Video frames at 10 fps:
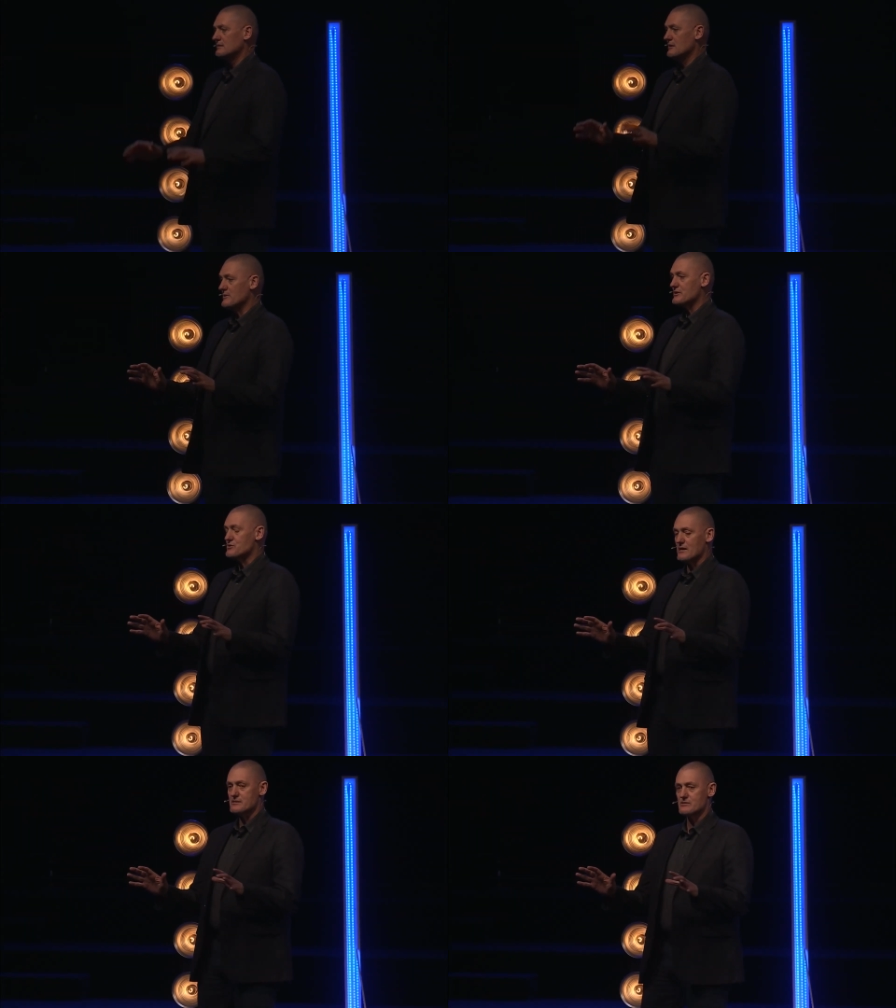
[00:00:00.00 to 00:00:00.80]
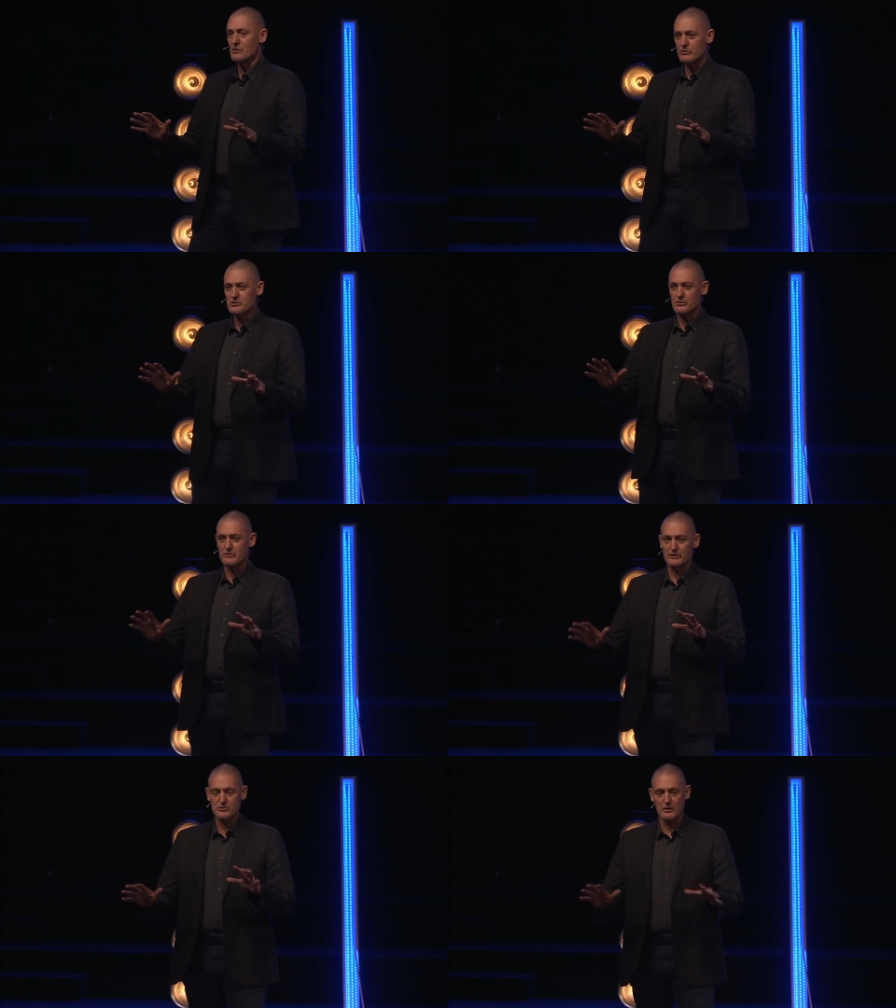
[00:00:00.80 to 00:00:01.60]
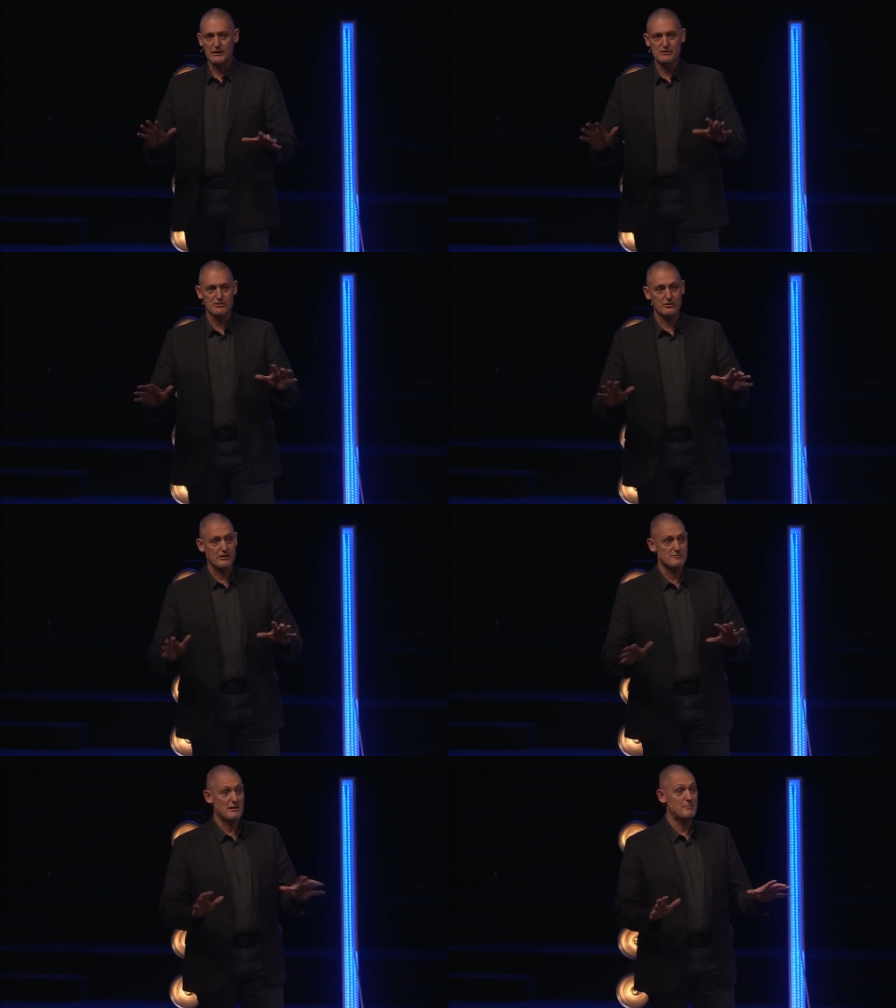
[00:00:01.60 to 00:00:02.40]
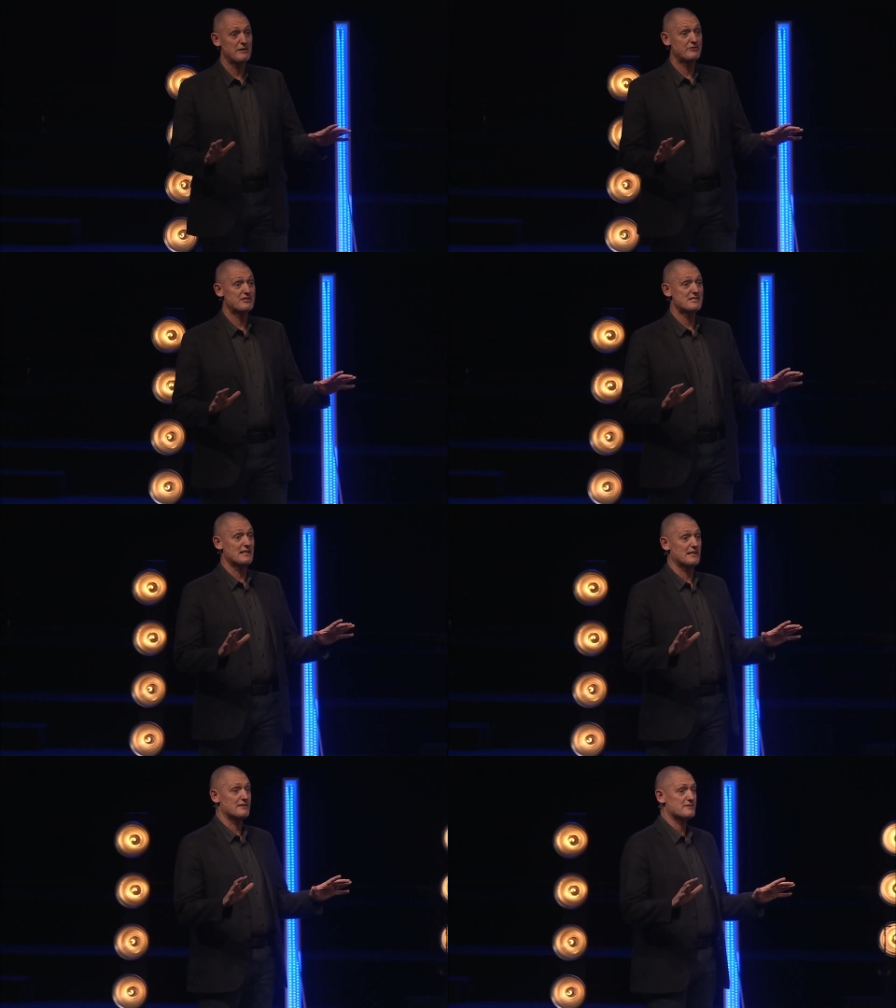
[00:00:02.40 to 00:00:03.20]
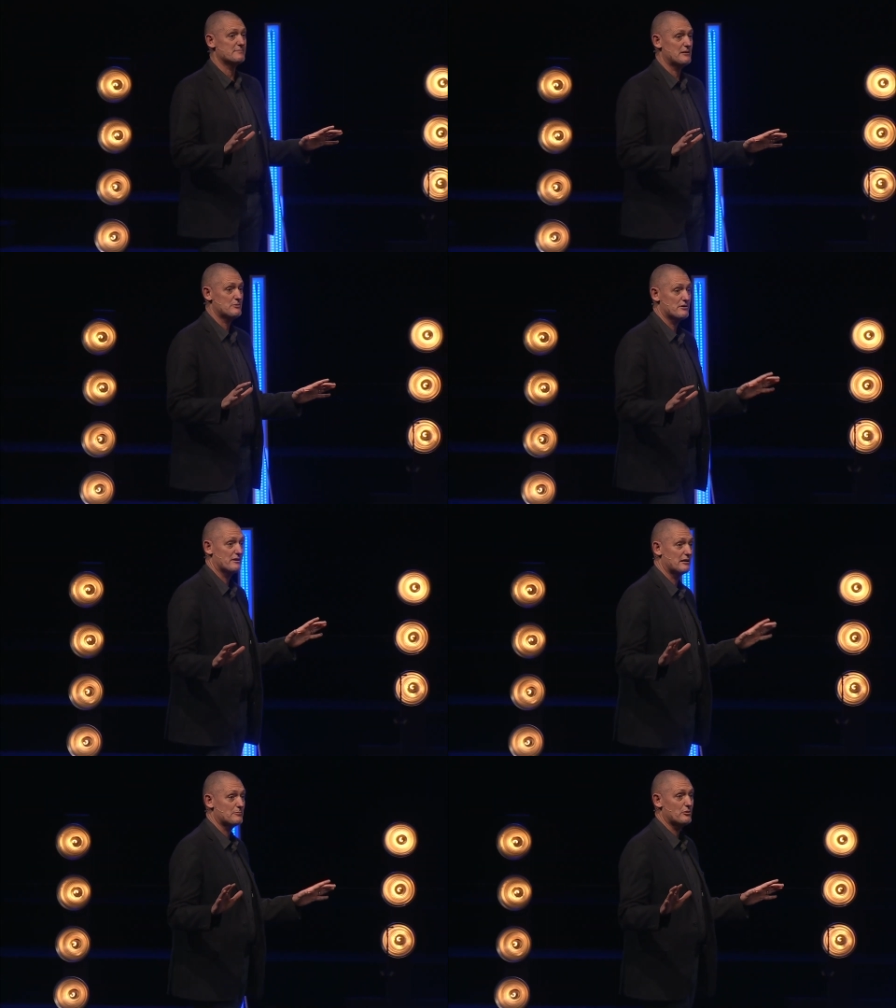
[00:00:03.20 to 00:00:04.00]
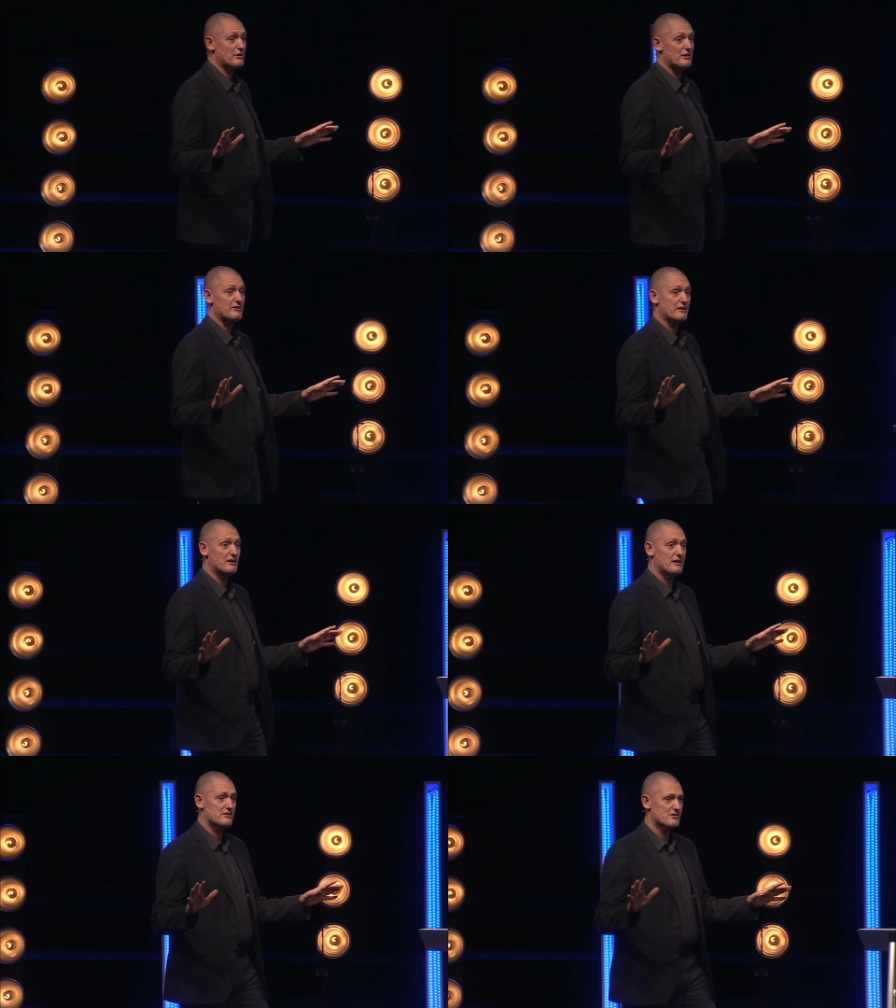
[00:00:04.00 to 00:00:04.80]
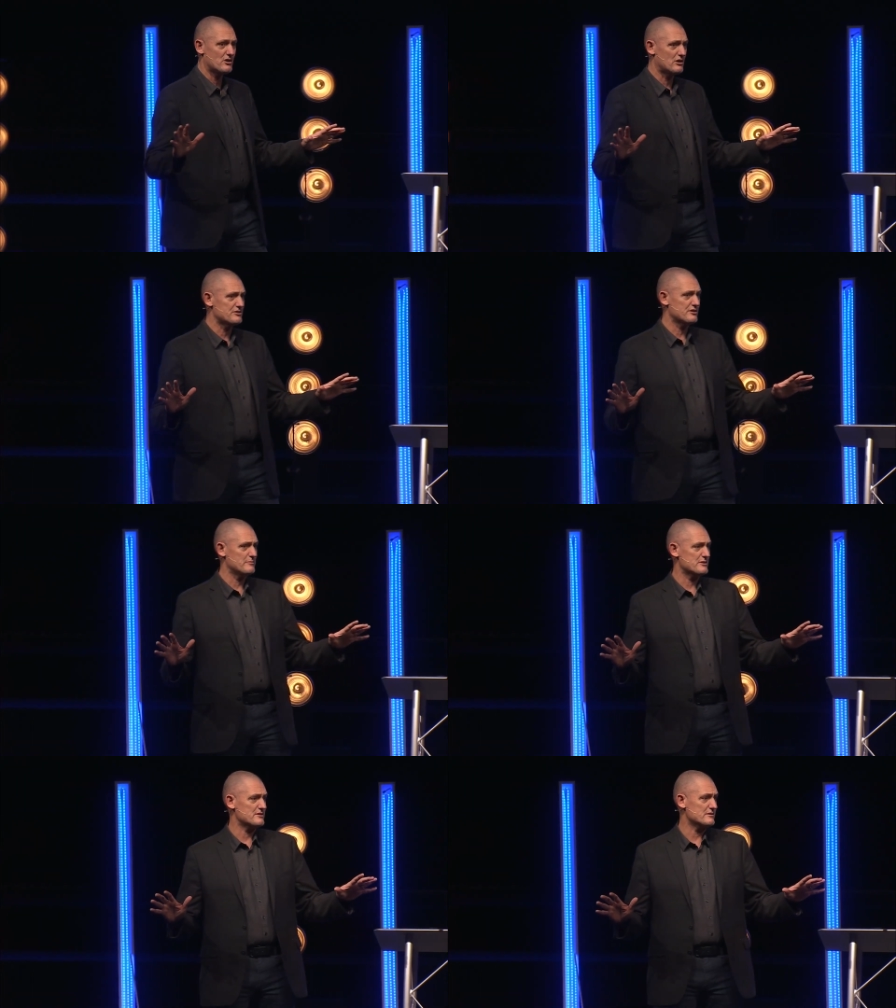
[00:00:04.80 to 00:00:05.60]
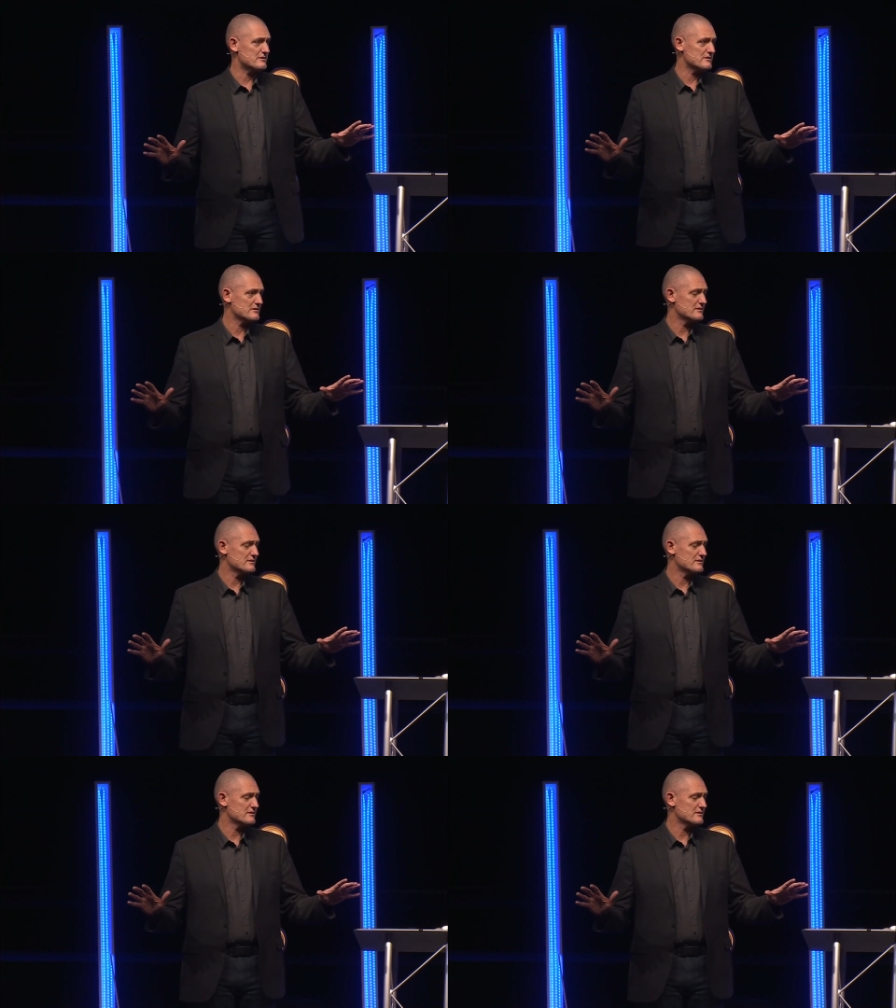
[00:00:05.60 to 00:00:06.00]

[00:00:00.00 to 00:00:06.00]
Let me address those who are in their 20s, 30s, maybe even the teens. Maybe you're a young boy here that God has called you to missions.